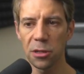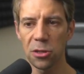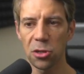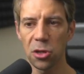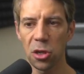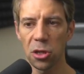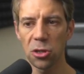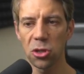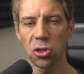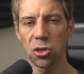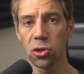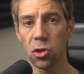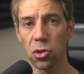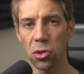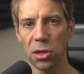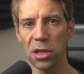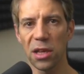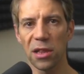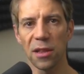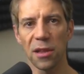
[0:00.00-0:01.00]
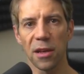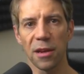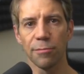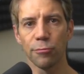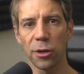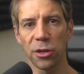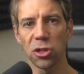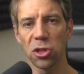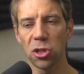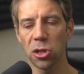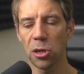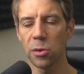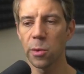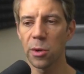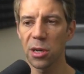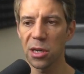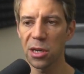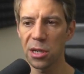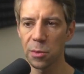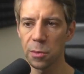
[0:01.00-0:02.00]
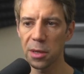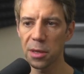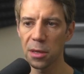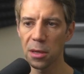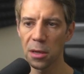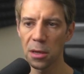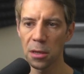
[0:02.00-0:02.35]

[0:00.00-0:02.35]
So you're just looking at the branch you're working with.